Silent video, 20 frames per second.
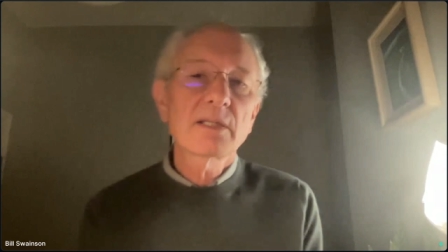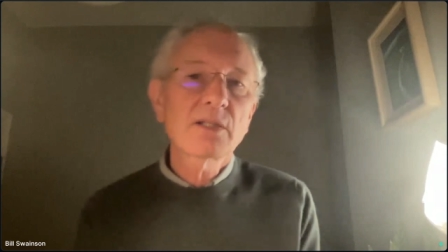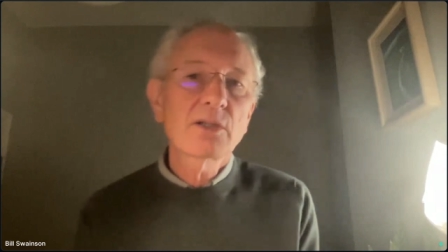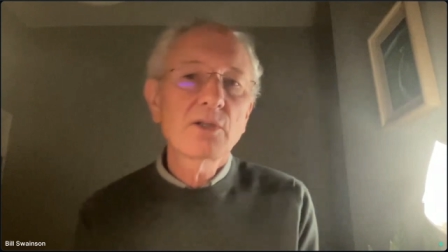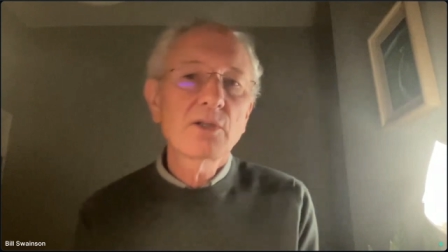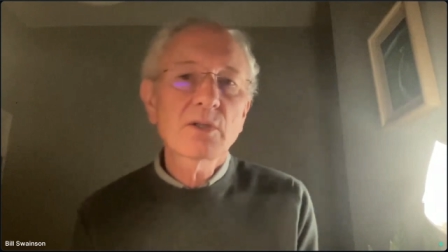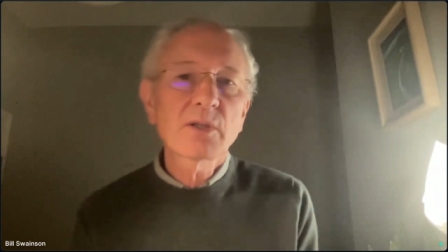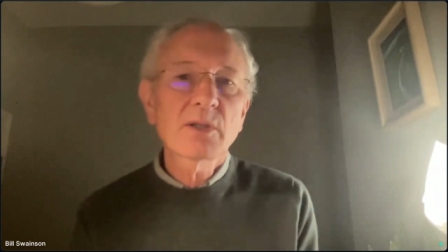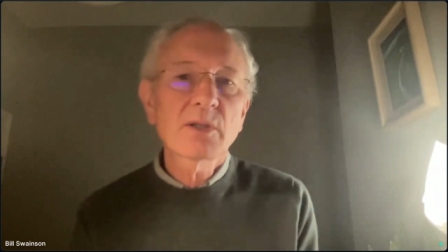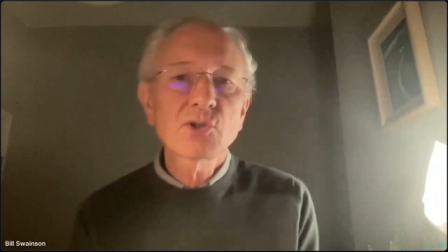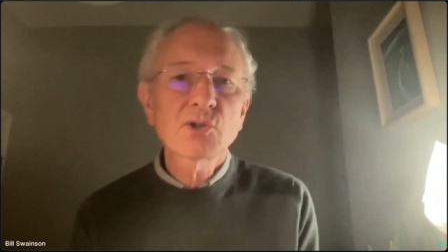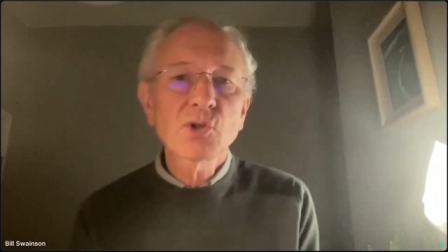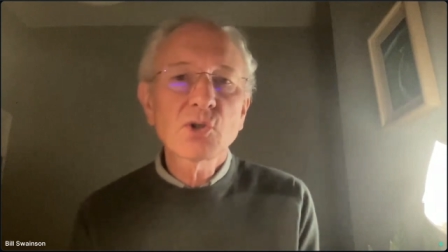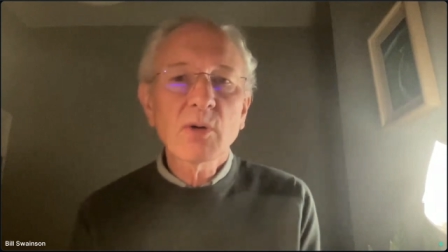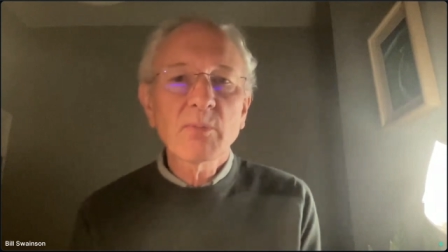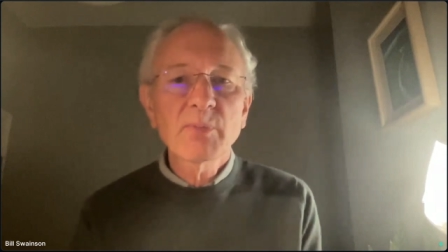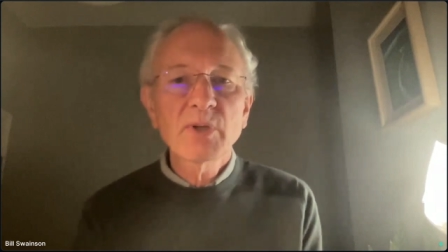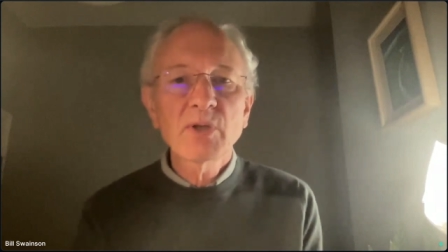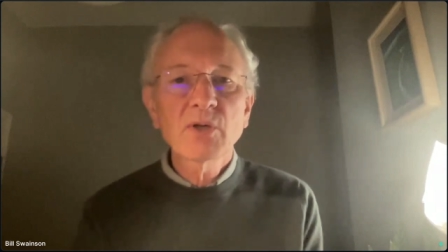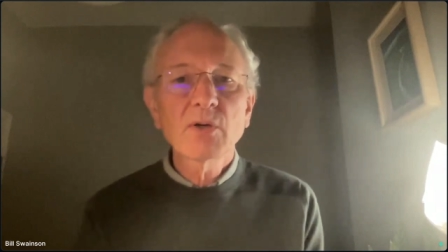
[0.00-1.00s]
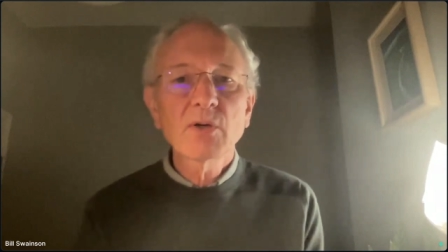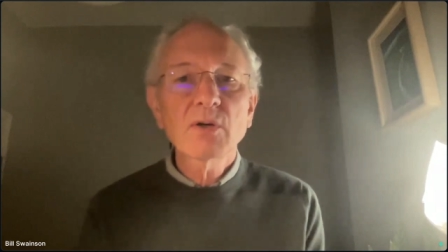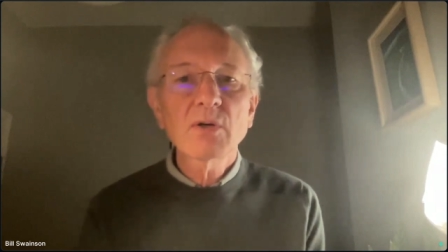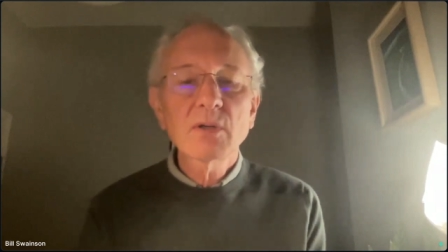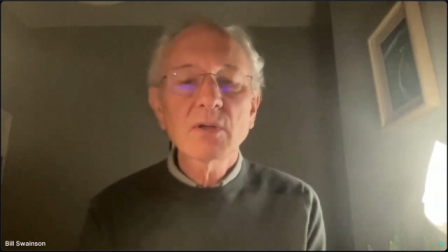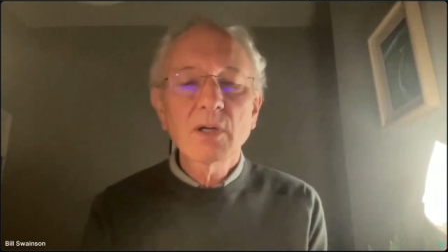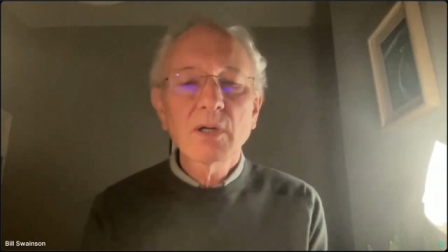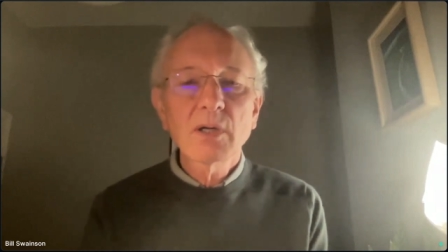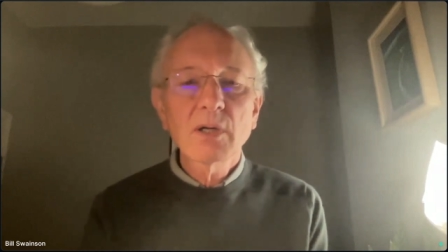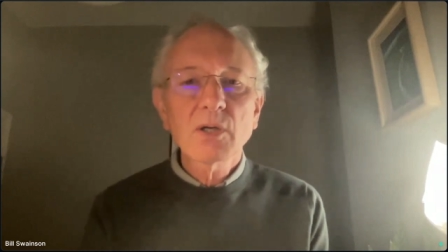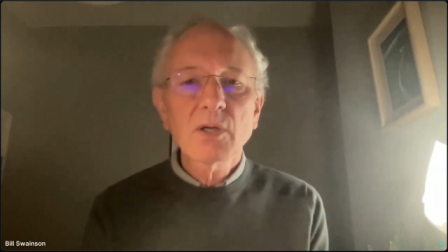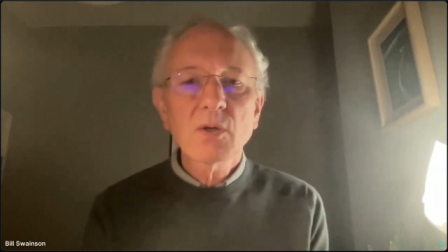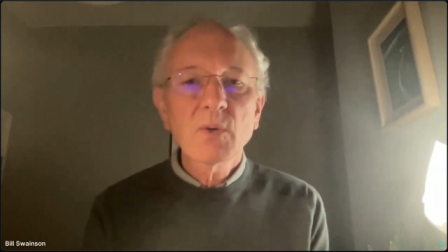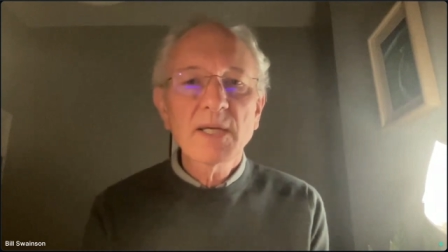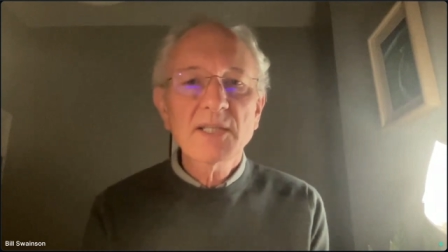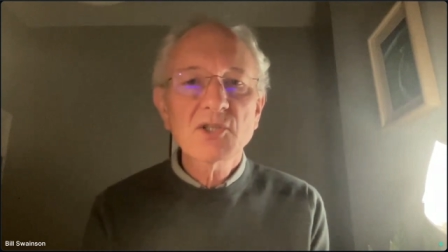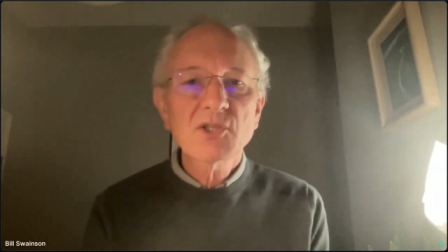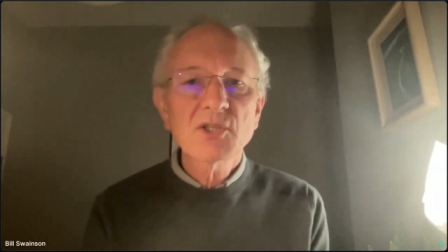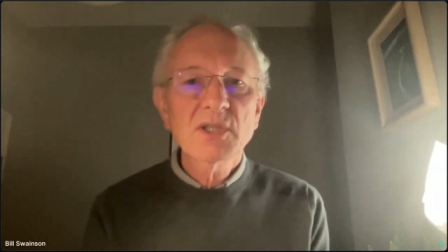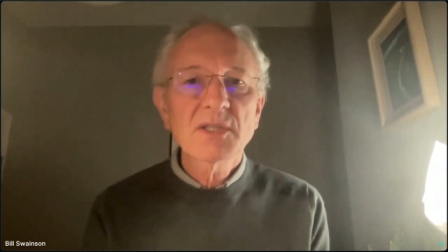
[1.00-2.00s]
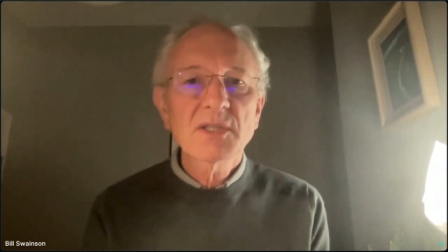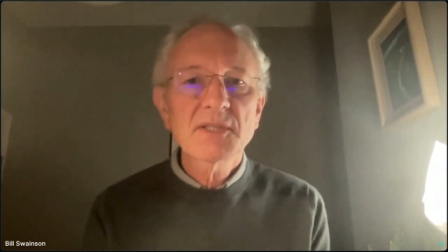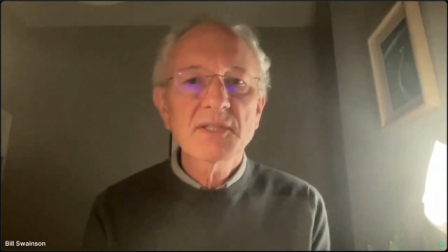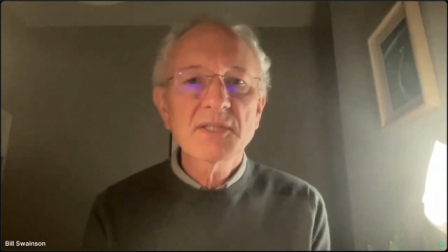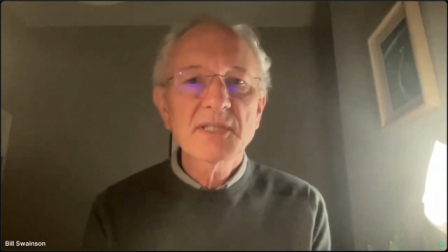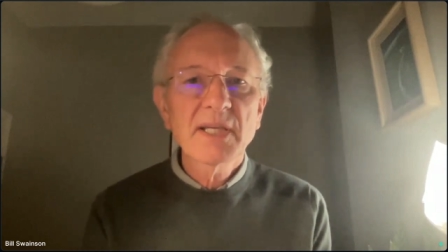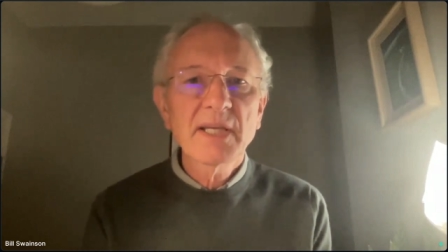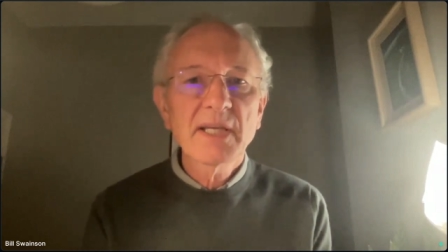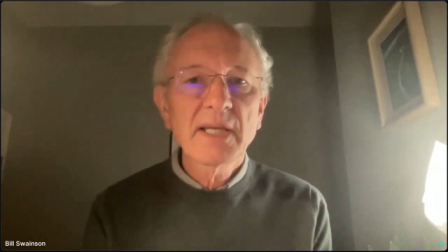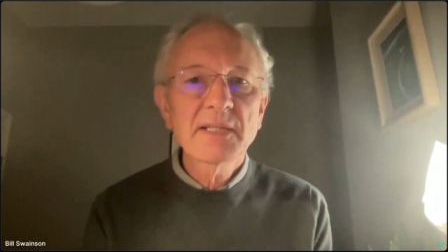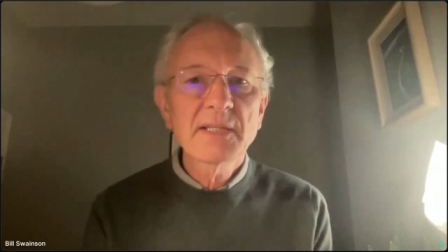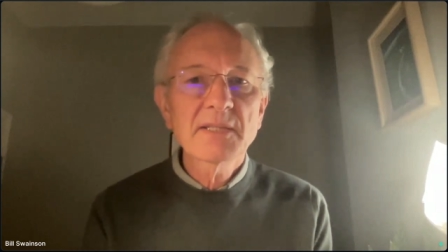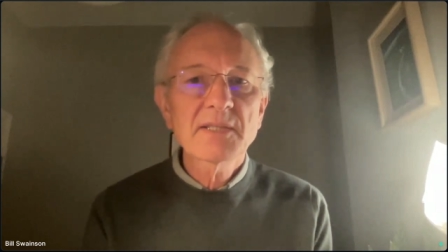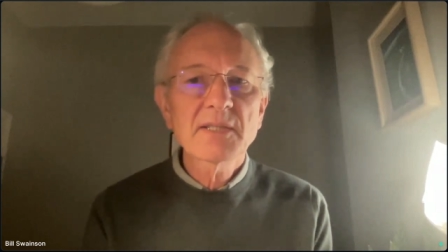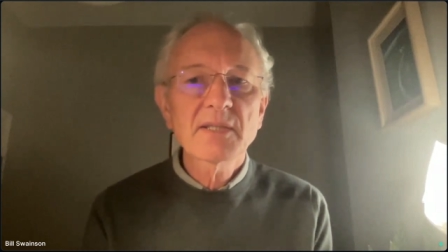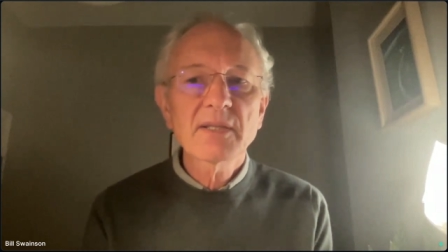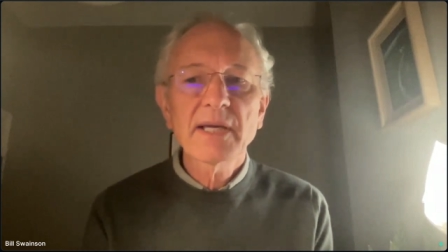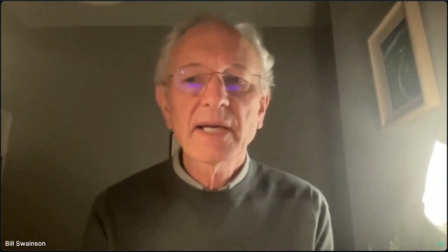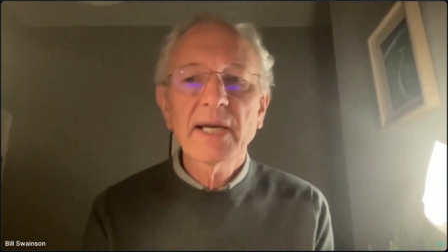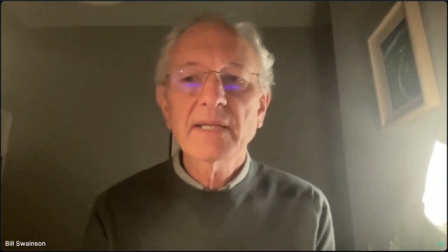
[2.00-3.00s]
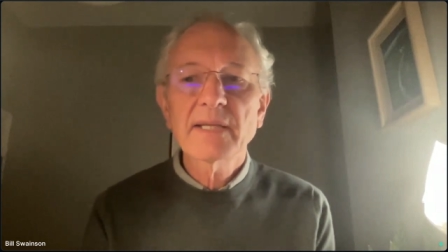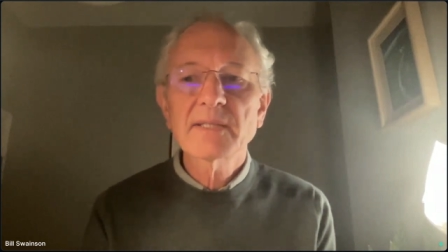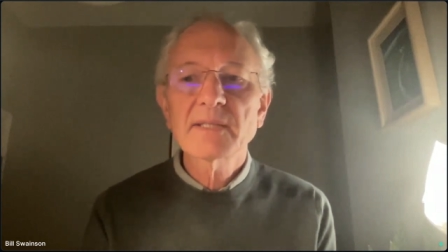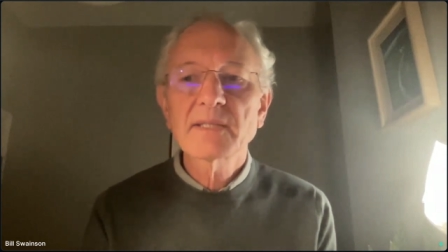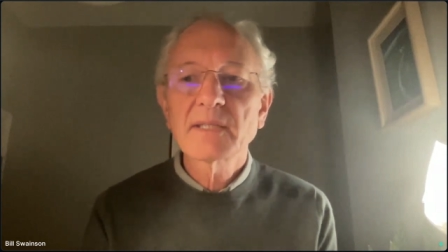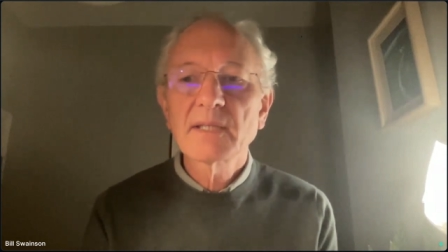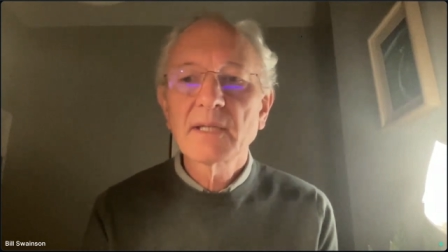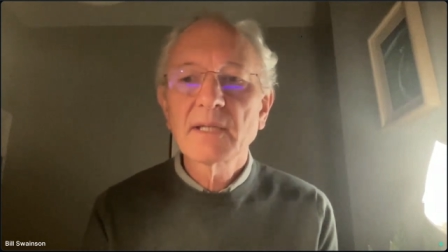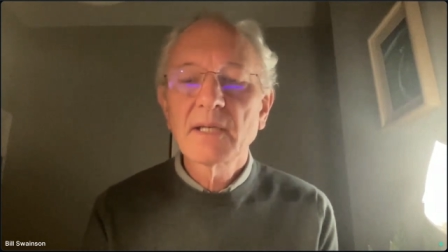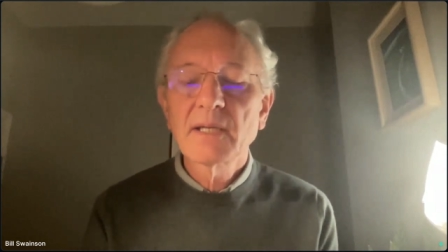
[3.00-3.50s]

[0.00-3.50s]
So you can drop your questions into that.